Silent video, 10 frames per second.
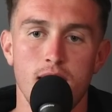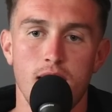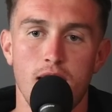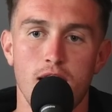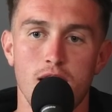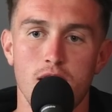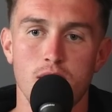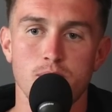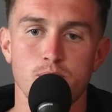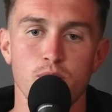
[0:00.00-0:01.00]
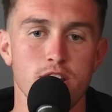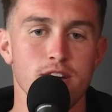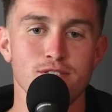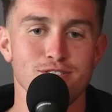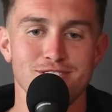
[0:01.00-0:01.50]
Uh,
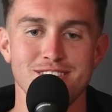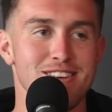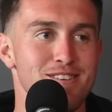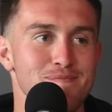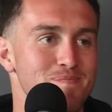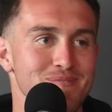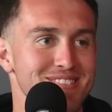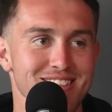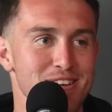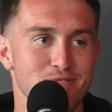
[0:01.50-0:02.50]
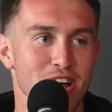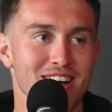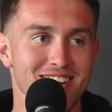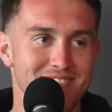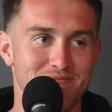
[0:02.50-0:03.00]
whatever. He lived
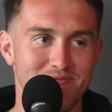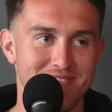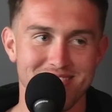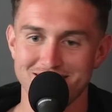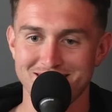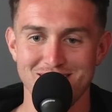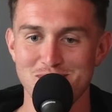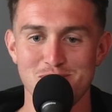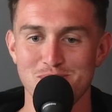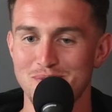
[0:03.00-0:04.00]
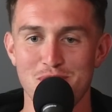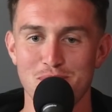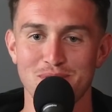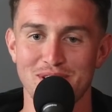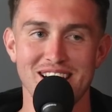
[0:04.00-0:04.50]
on. No, no
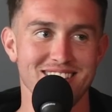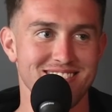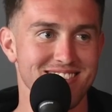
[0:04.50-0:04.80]
regrets.